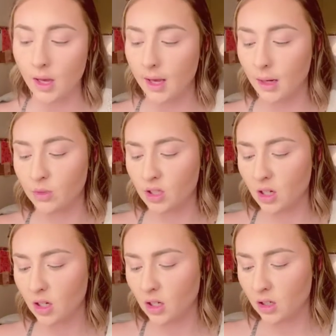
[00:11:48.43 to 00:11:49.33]
And I'm just
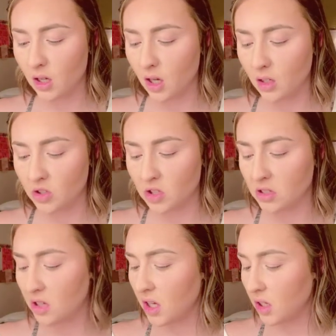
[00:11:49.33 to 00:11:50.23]
gonna get
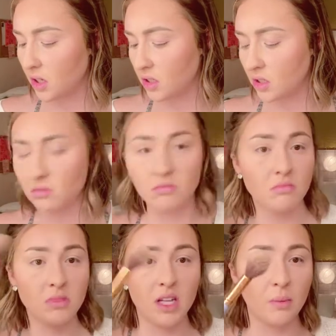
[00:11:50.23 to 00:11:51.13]
just like a
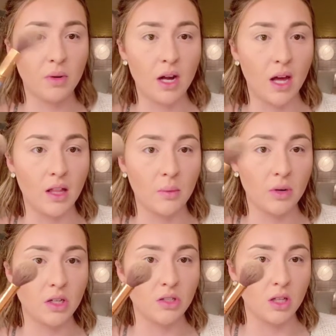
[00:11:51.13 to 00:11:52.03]
tampered highlight
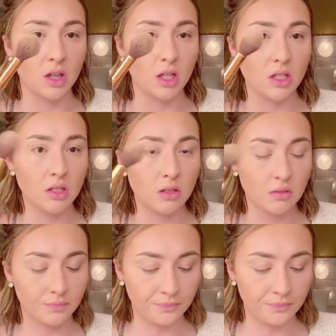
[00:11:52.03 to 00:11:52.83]
brush like this.